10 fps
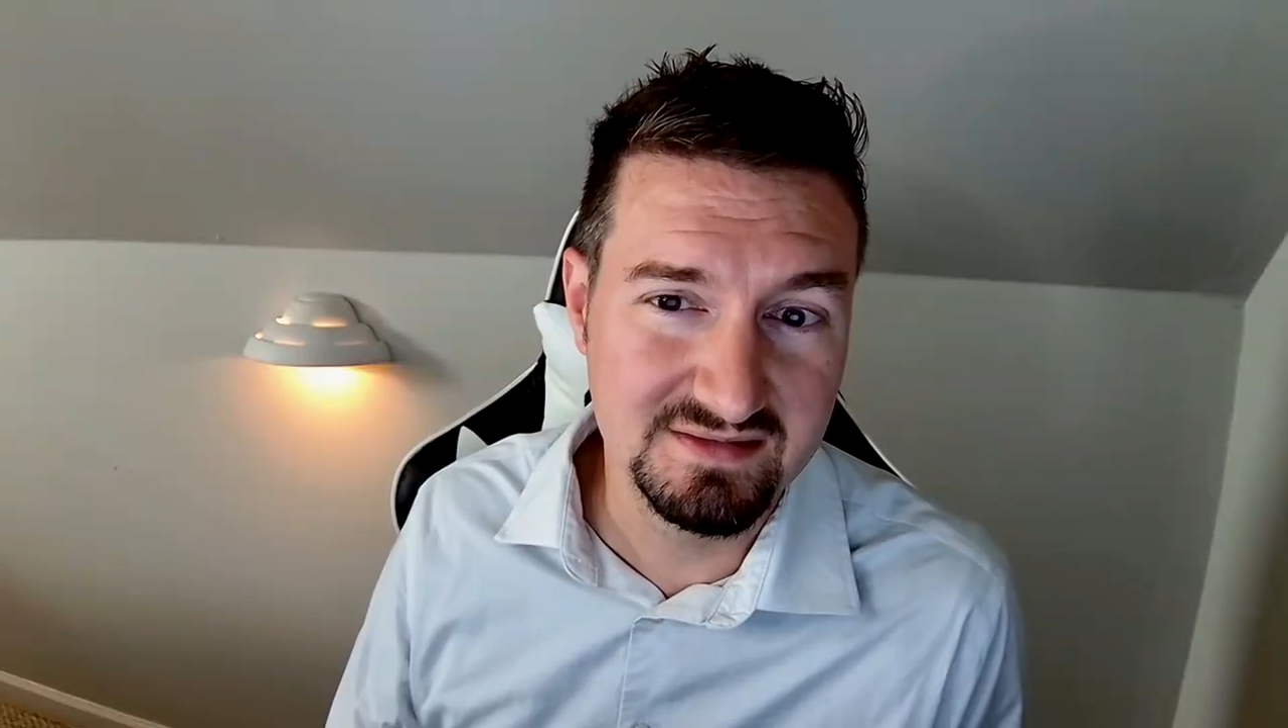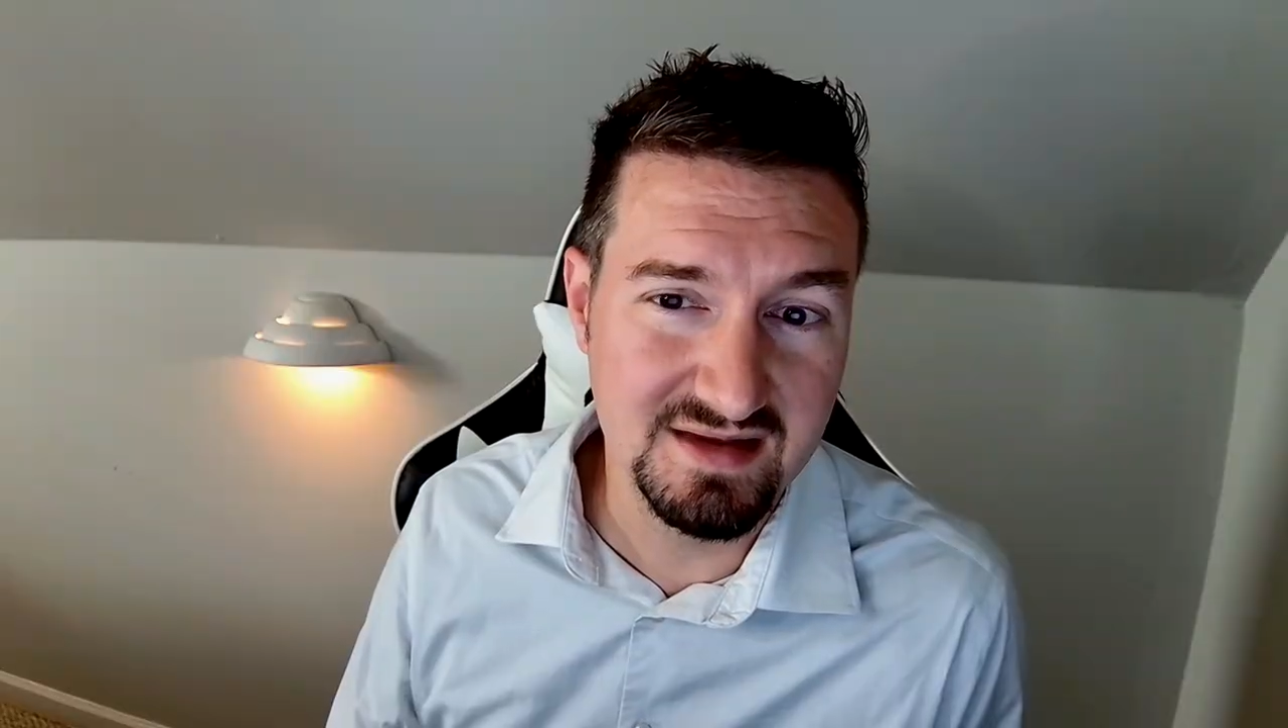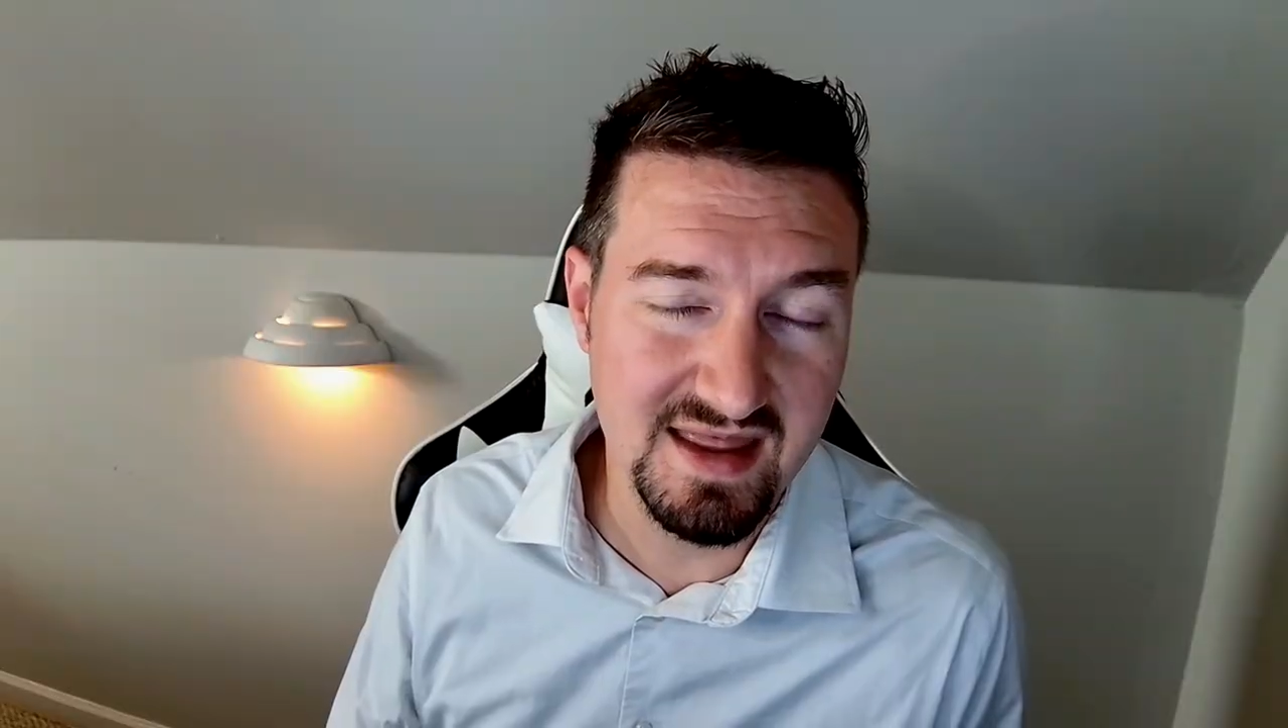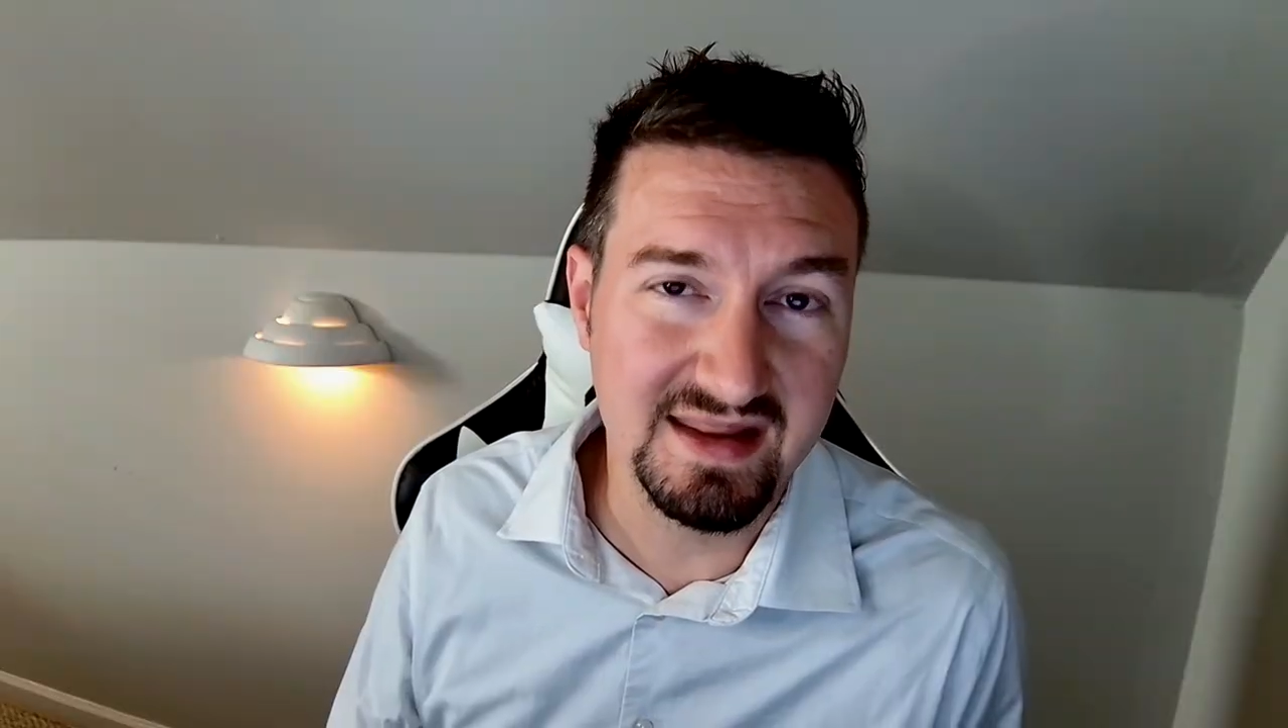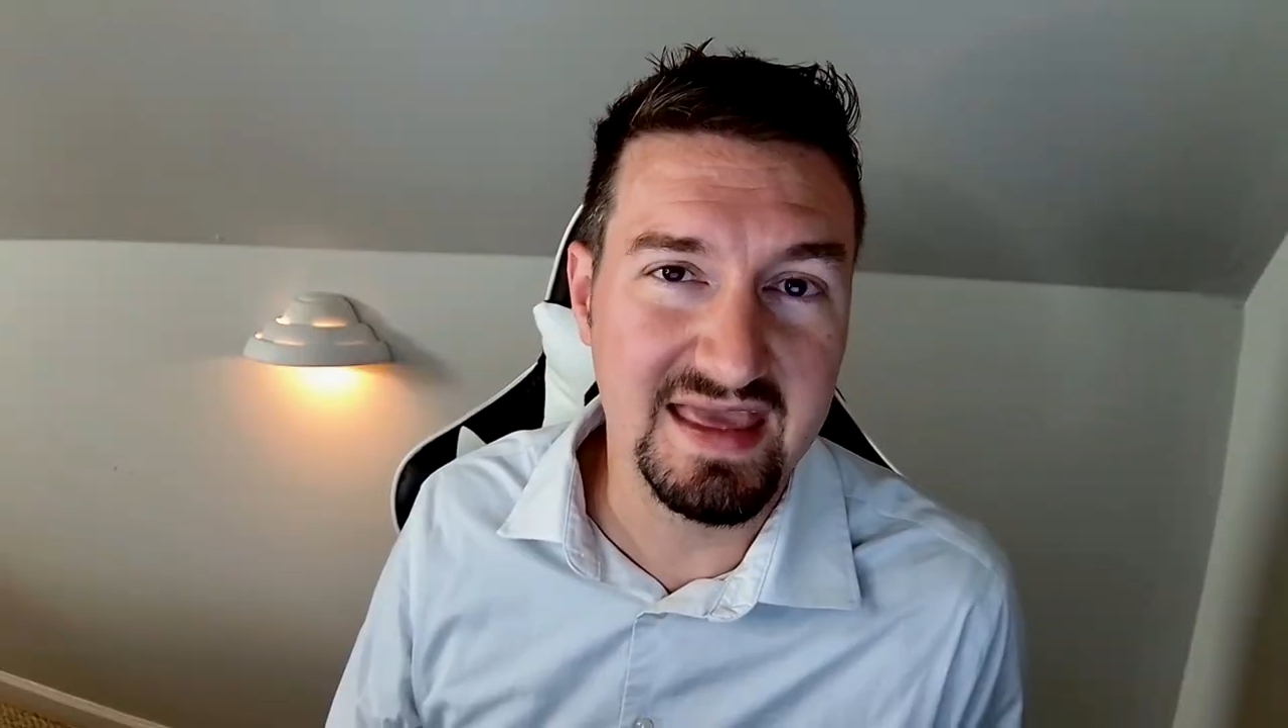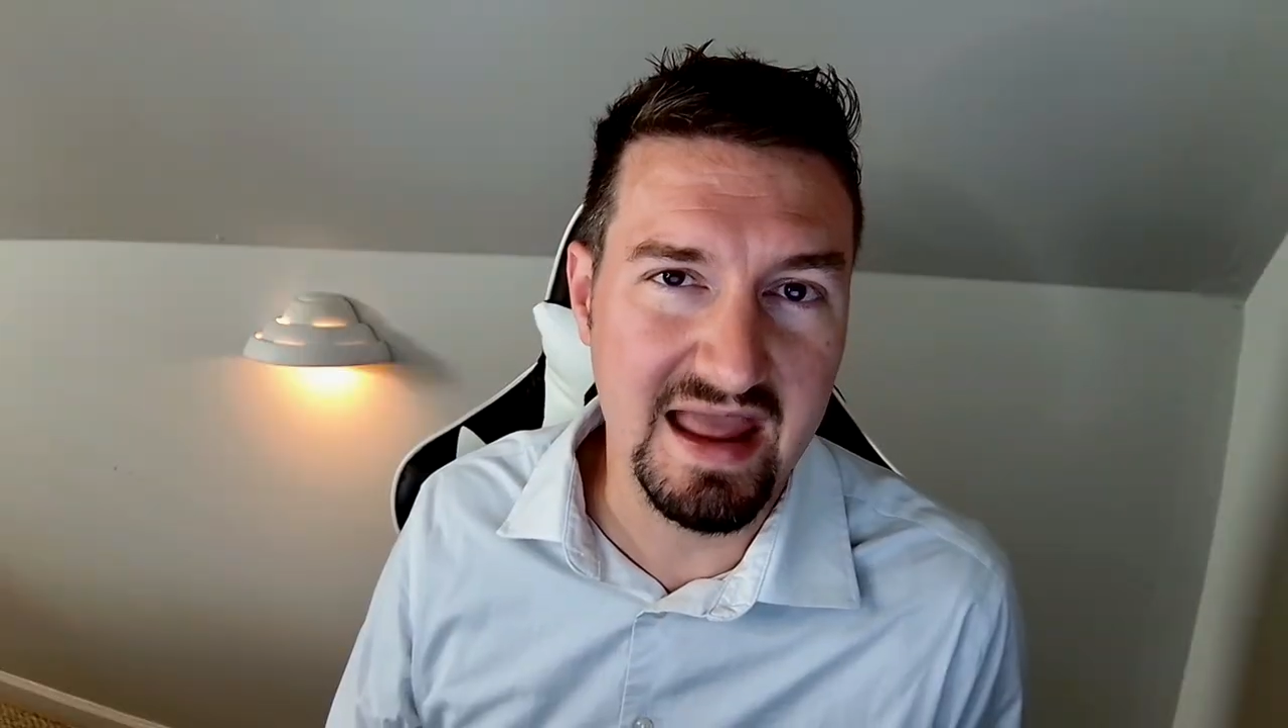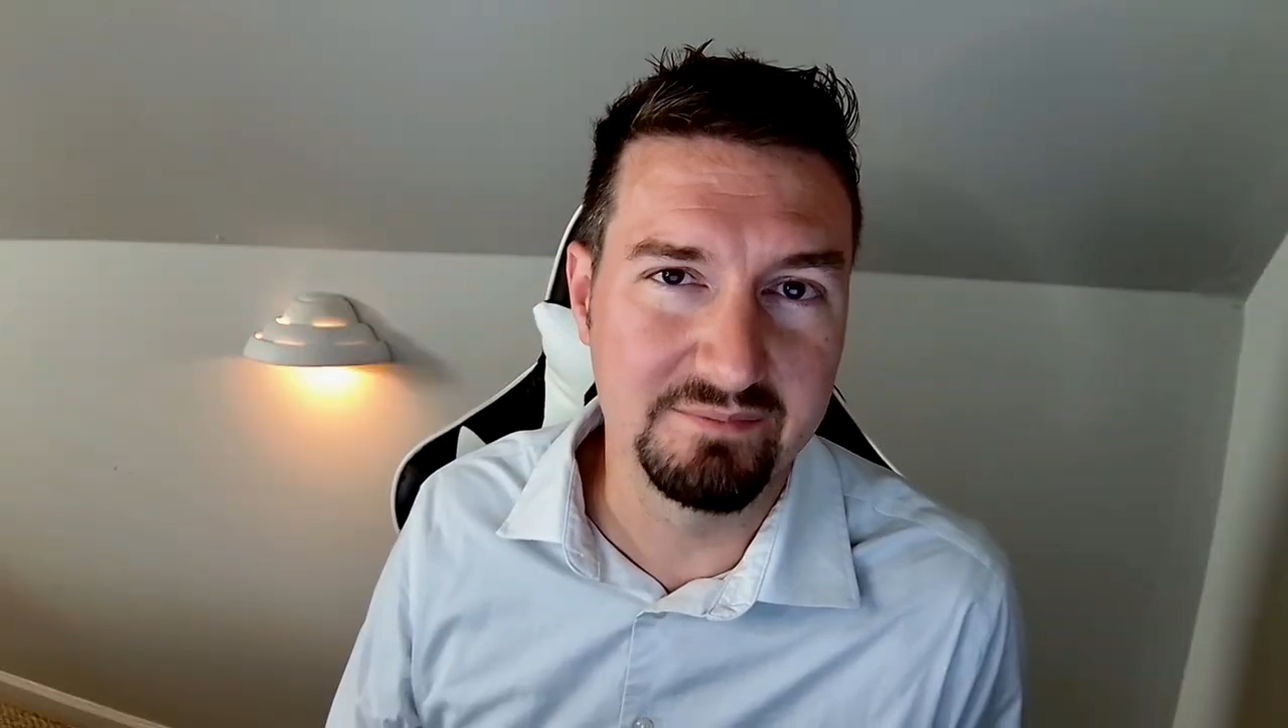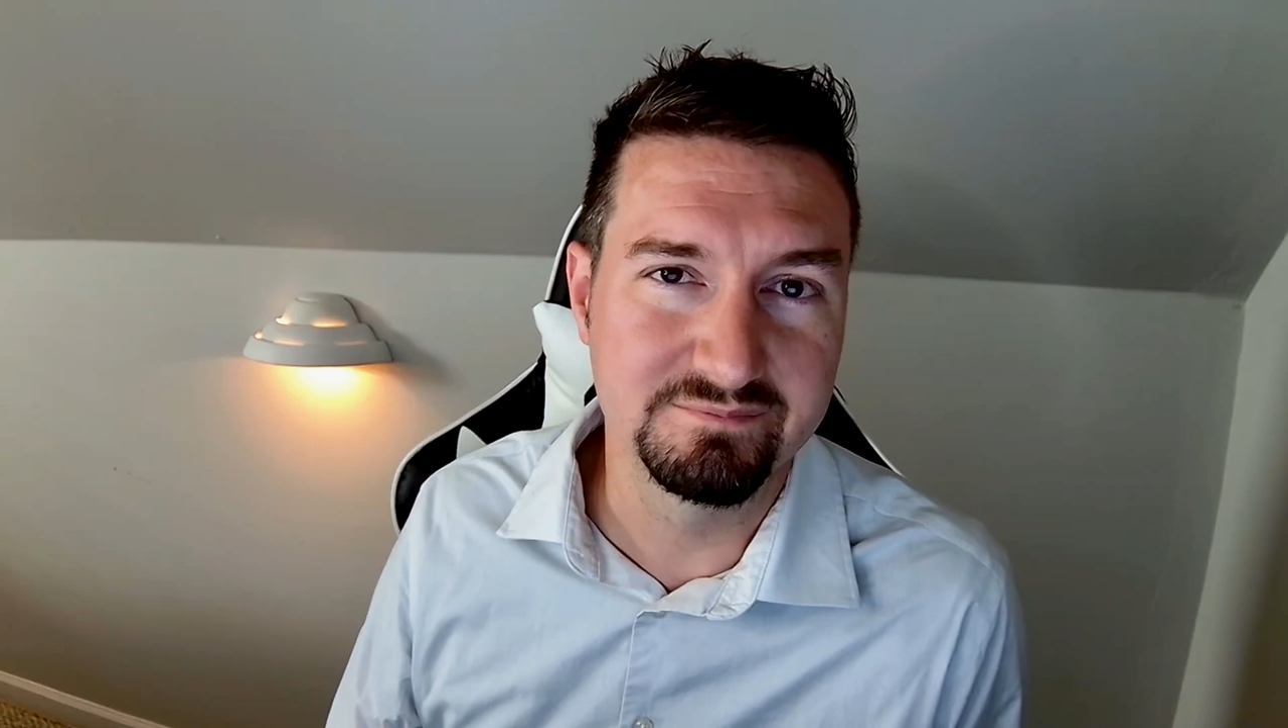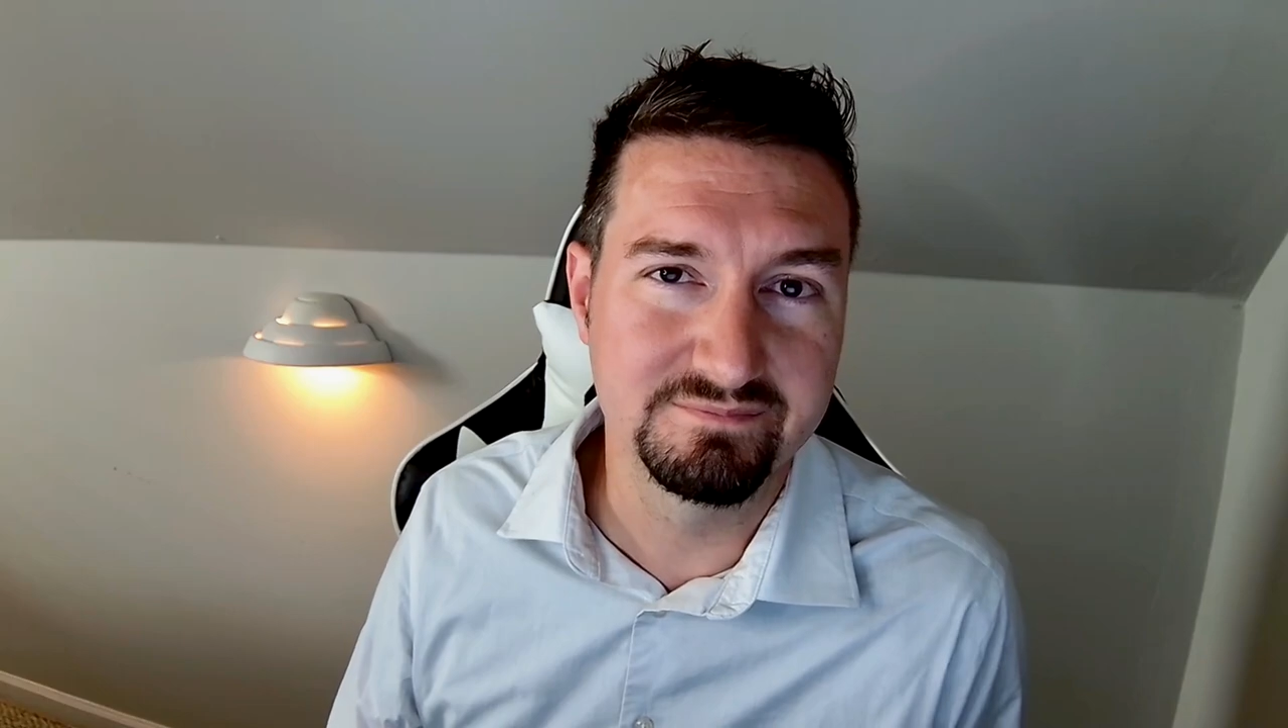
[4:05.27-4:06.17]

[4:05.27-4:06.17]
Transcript: in a game.